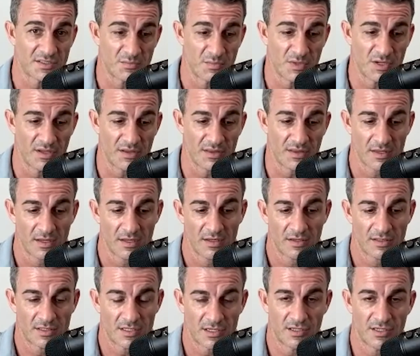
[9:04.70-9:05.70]
a month
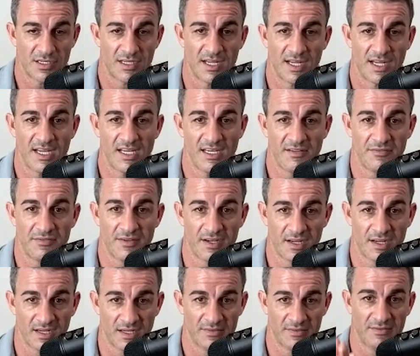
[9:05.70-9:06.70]
turned into
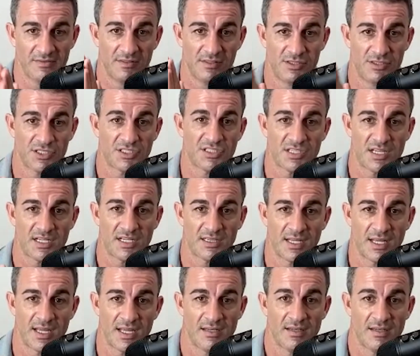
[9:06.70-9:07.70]
$85, just like
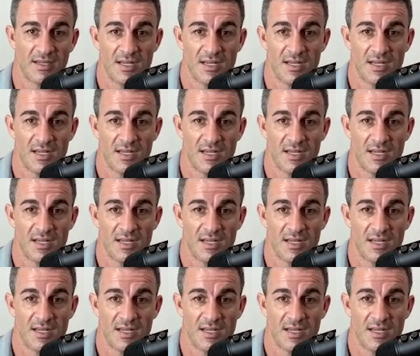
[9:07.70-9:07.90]
that.